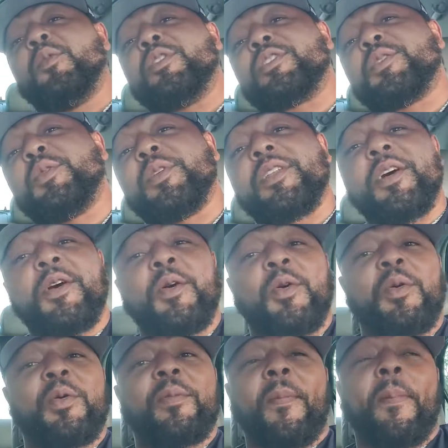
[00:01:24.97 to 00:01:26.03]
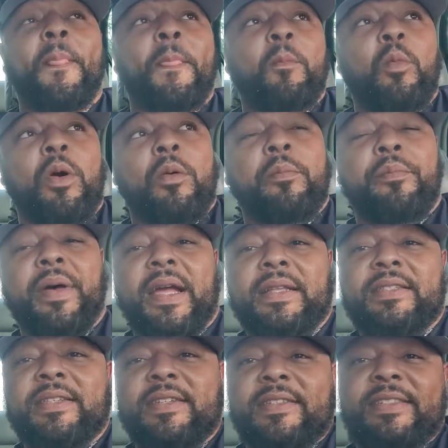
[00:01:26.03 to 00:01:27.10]
What's going on? Welcome
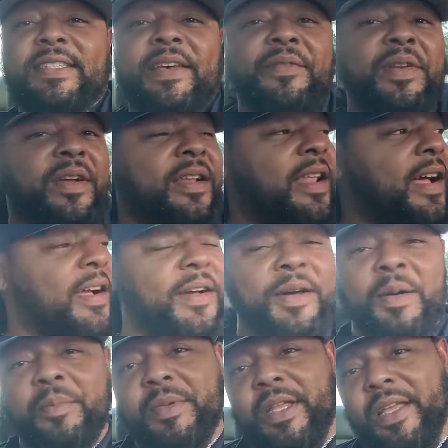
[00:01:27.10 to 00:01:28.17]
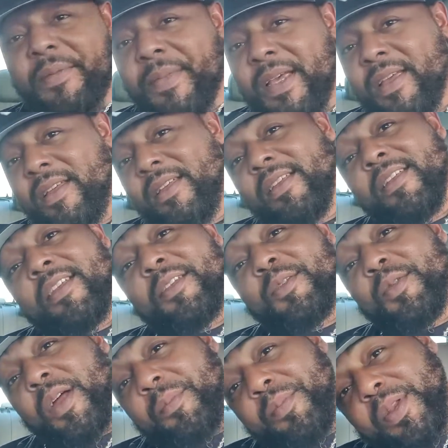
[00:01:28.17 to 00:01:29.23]
back to the 7 o'clock update, man.
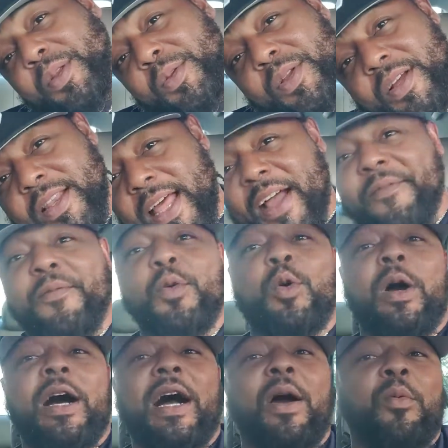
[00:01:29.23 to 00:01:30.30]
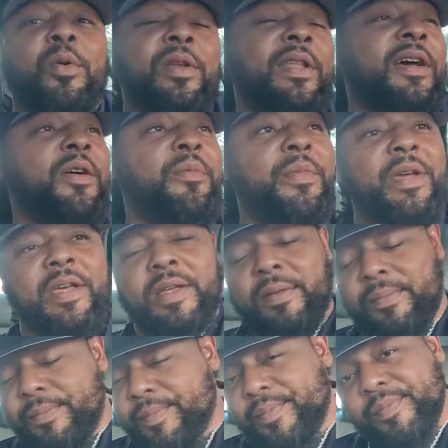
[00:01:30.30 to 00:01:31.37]
You know, I've been on the clock for an hour now,
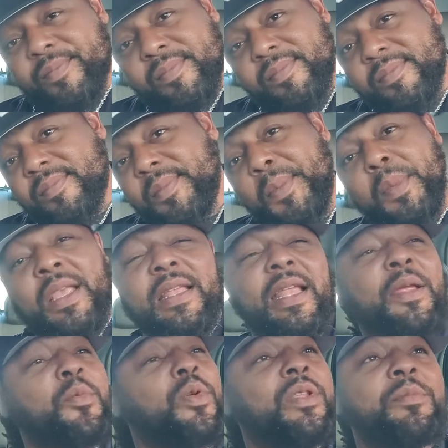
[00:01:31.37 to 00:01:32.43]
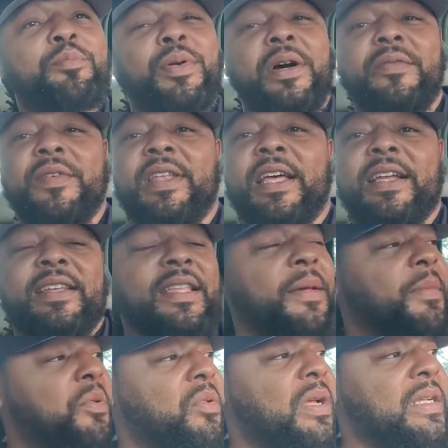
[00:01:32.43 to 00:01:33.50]
man. It ain't really puffing like
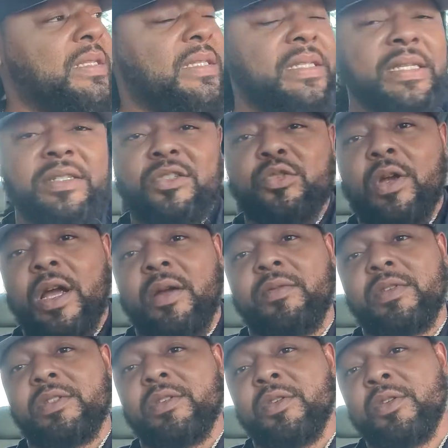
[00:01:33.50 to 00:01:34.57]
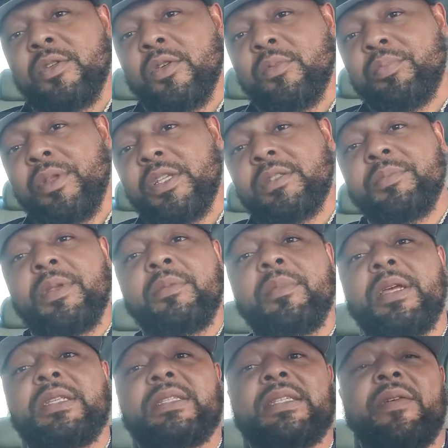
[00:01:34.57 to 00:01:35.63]
that, man. We got 6 drivers on, though, plus me
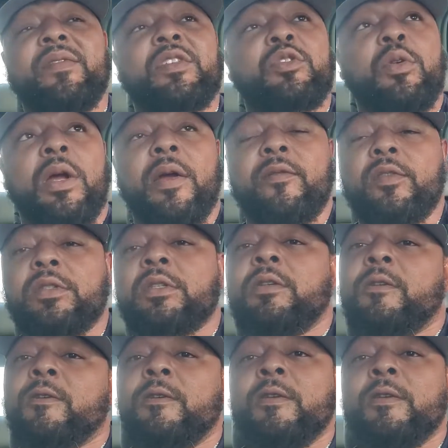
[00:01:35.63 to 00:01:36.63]
make 7 drivers.